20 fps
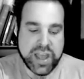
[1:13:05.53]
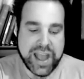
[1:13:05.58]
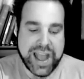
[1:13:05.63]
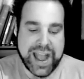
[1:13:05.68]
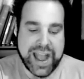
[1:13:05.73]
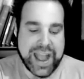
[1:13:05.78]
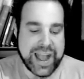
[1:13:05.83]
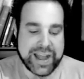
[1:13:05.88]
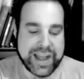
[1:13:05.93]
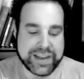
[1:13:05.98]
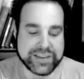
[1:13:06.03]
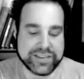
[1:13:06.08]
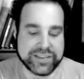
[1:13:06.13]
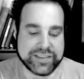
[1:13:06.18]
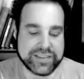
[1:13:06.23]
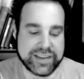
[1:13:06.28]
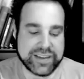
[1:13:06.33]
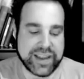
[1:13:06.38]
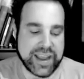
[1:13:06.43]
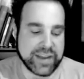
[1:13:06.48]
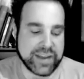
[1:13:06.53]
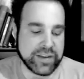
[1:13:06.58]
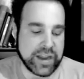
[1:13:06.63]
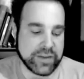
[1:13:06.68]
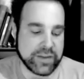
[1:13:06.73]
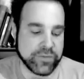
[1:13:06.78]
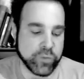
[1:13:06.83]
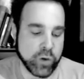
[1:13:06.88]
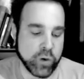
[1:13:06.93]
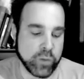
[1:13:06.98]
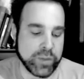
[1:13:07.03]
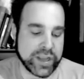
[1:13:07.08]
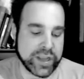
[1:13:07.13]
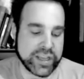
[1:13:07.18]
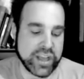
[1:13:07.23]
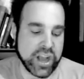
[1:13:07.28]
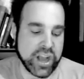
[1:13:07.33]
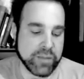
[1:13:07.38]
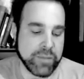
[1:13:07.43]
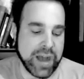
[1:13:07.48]
and and informing
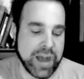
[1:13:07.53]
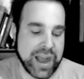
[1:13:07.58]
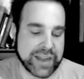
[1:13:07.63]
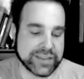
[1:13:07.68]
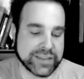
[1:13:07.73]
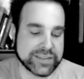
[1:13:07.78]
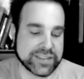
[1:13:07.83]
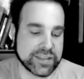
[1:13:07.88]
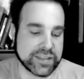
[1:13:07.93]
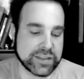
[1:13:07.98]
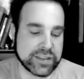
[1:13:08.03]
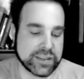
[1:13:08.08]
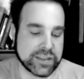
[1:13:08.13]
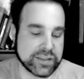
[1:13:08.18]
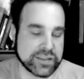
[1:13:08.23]
young minds to